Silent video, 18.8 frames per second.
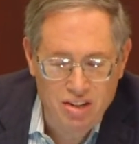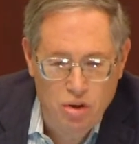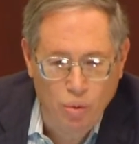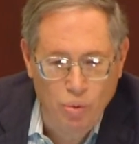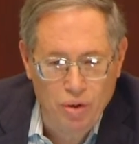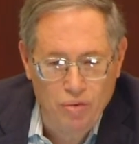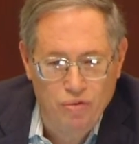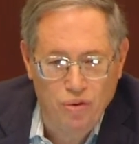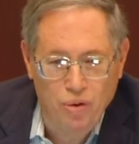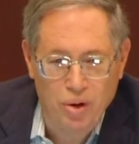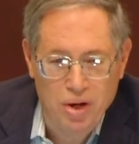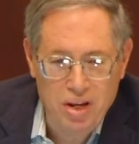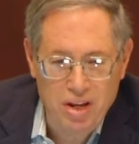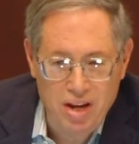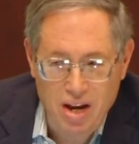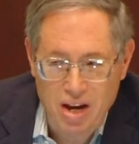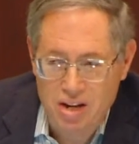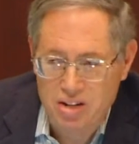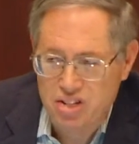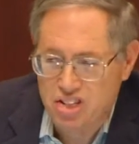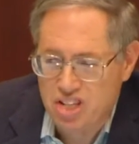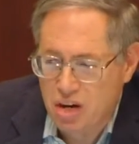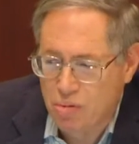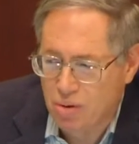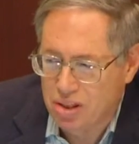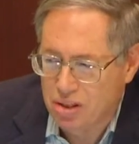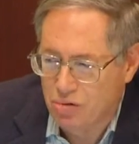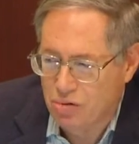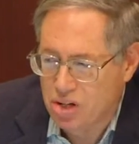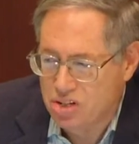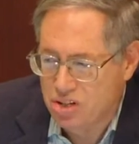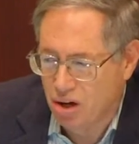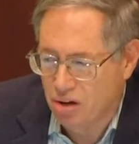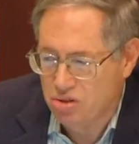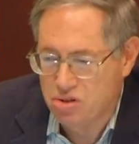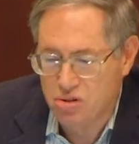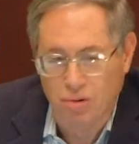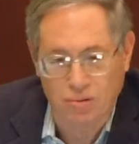do it for a year, see what the
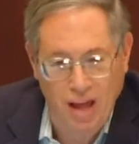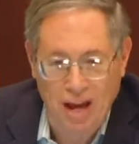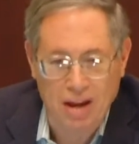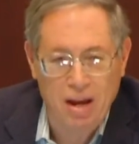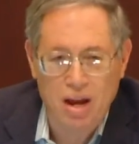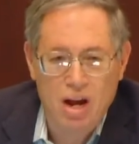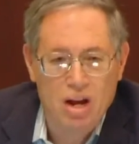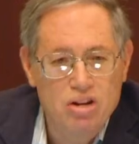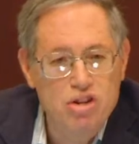results are like,